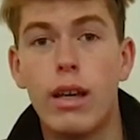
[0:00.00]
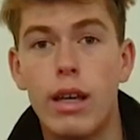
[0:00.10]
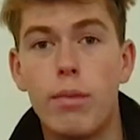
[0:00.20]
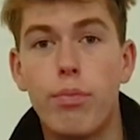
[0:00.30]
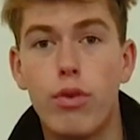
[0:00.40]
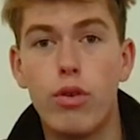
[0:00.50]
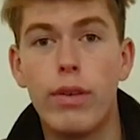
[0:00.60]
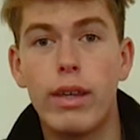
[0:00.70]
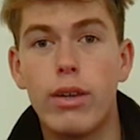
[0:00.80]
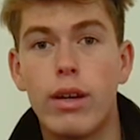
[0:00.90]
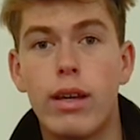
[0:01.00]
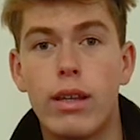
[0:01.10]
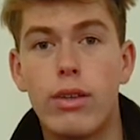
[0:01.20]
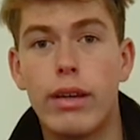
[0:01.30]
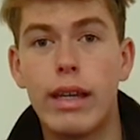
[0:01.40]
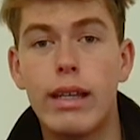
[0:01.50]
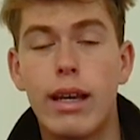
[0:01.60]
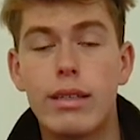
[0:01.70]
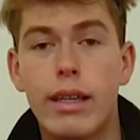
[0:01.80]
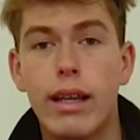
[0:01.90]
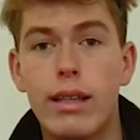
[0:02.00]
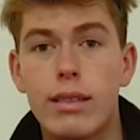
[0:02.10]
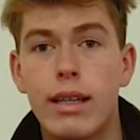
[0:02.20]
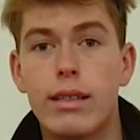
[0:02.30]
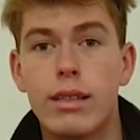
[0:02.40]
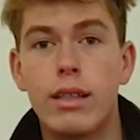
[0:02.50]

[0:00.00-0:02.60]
improving your, your guitar skills and